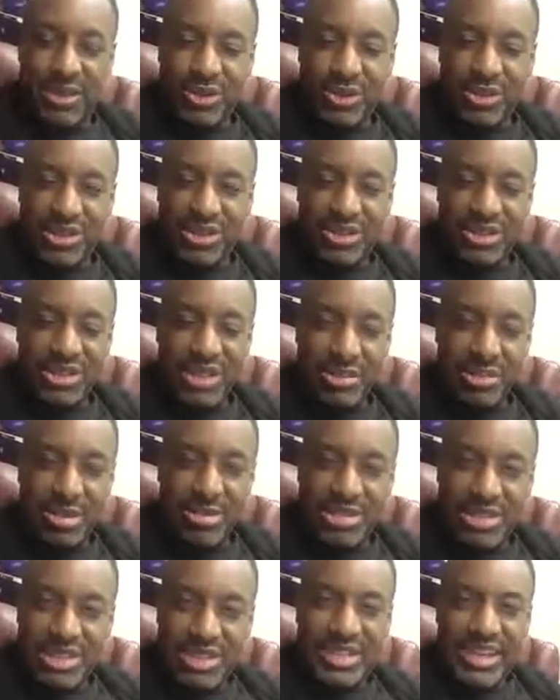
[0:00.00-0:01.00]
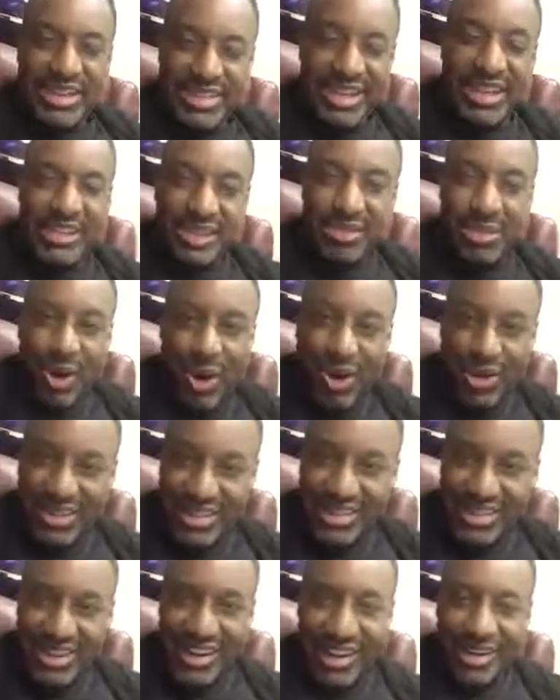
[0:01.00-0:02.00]
nutritional supplements because I take them all
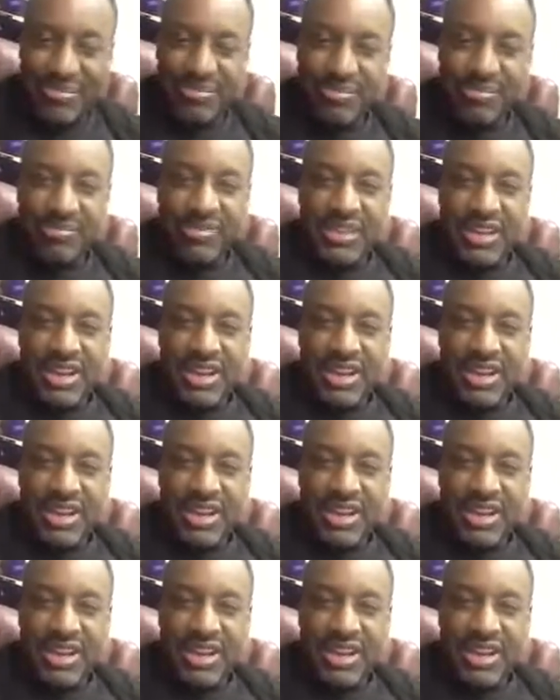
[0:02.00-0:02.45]
the time.